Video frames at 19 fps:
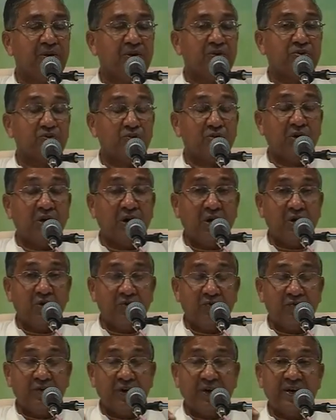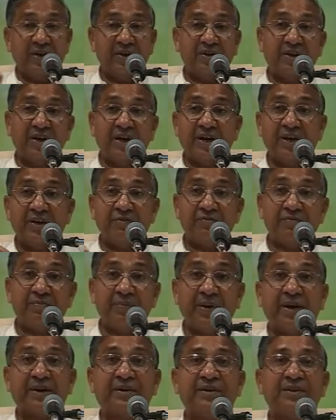So, how far I have
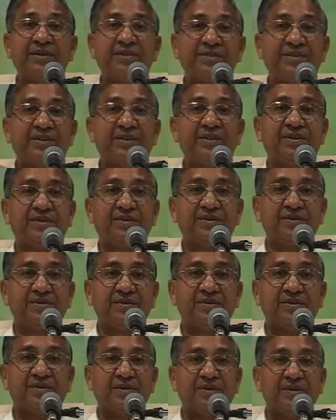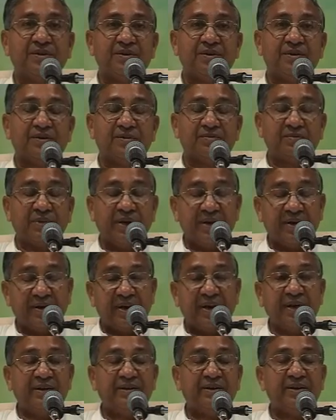practiced it by
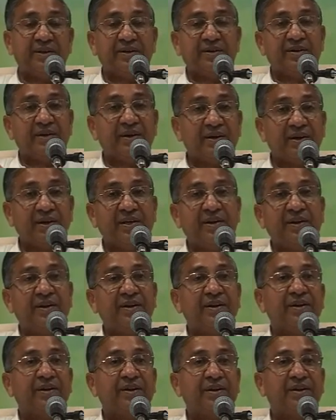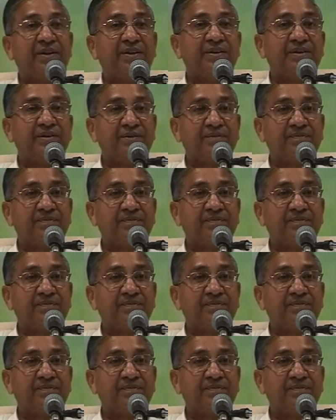writing again and again.